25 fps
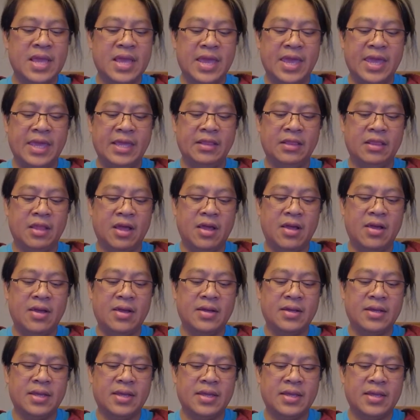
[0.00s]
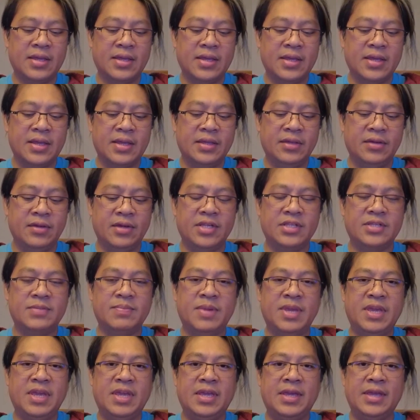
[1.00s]
a long
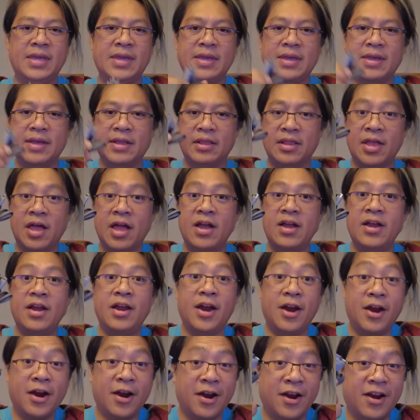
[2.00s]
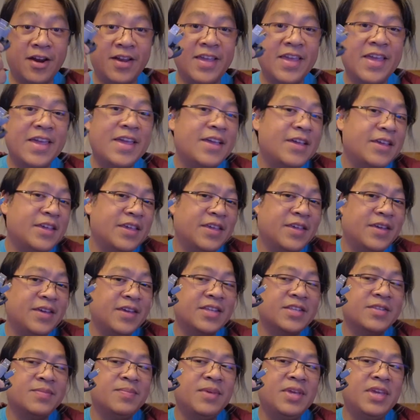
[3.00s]
longer
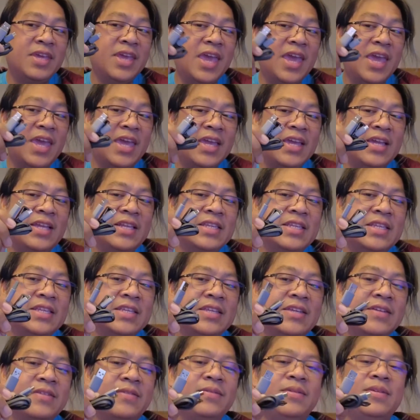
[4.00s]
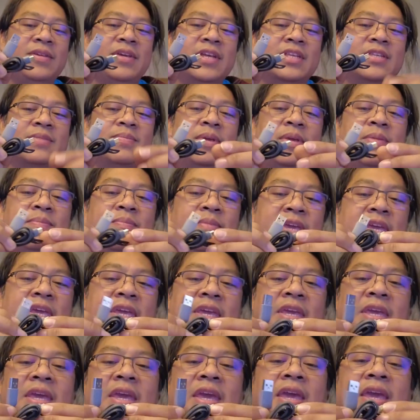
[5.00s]
USB-A to
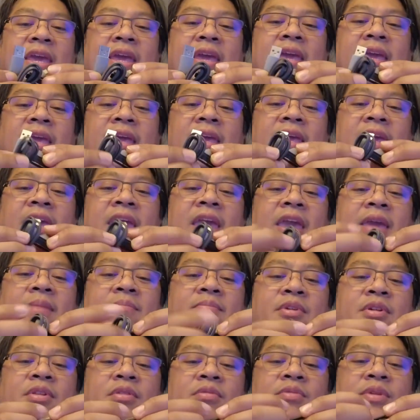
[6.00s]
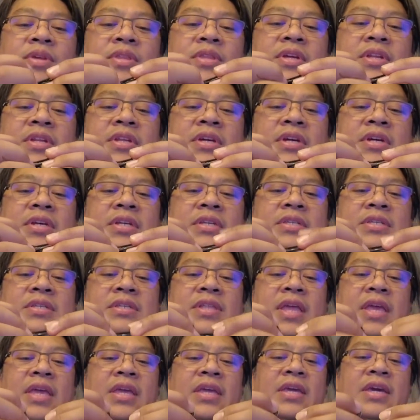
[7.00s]
USB-B cable with a nice,
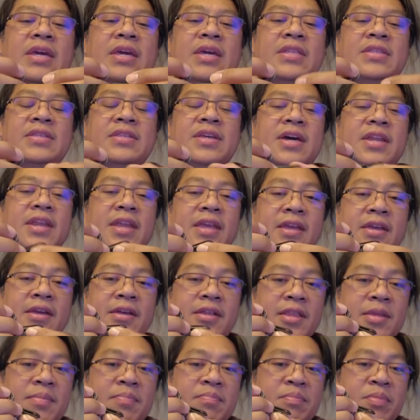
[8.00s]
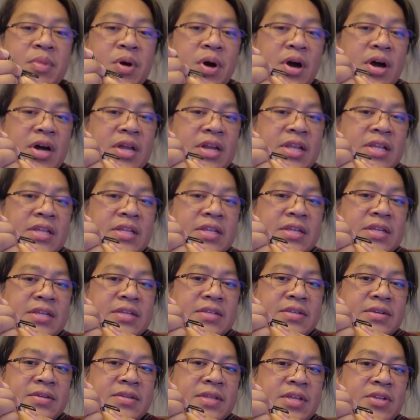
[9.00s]
like, it's got a clip on it
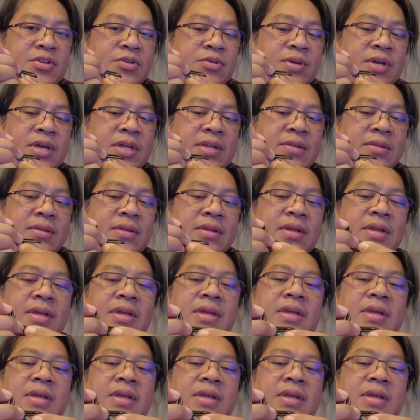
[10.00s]
so that you can